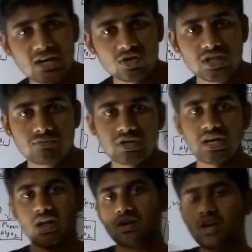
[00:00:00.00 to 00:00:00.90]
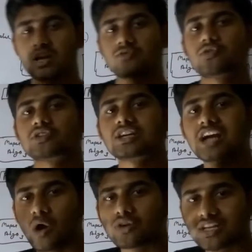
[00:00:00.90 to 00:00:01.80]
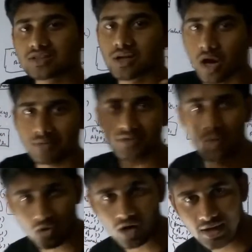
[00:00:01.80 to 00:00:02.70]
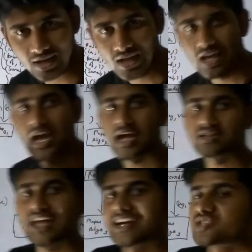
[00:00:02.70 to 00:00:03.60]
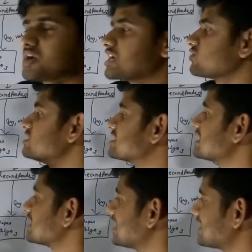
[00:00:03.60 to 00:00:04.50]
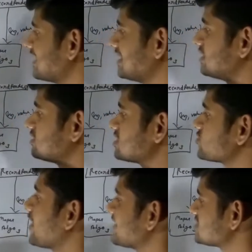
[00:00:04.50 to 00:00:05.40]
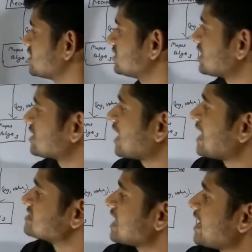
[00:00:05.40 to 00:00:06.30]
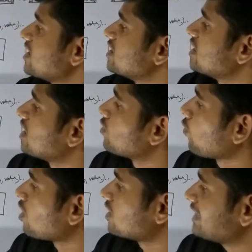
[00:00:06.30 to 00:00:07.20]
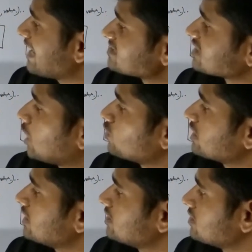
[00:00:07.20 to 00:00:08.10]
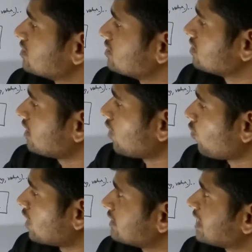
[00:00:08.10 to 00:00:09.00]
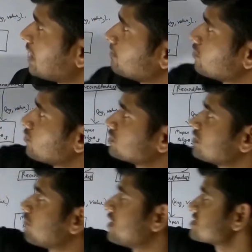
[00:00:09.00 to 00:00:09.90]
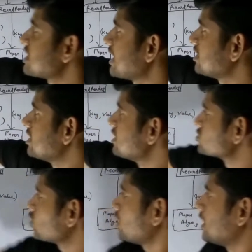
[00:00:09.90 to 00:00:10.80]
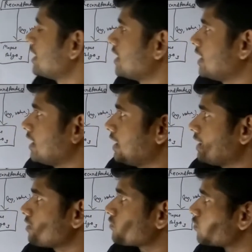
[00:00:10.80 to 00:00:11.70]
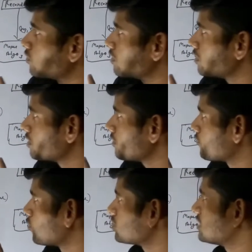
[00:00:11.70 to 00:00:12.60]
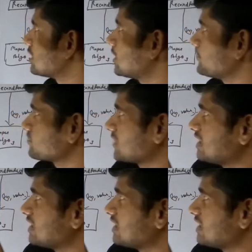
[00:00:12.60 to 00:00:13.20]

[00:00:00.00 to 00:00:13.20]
algorithm will run for the counting of the word, and that's why it will generate in this fashion that Raja word has counted one time for the first line. So for the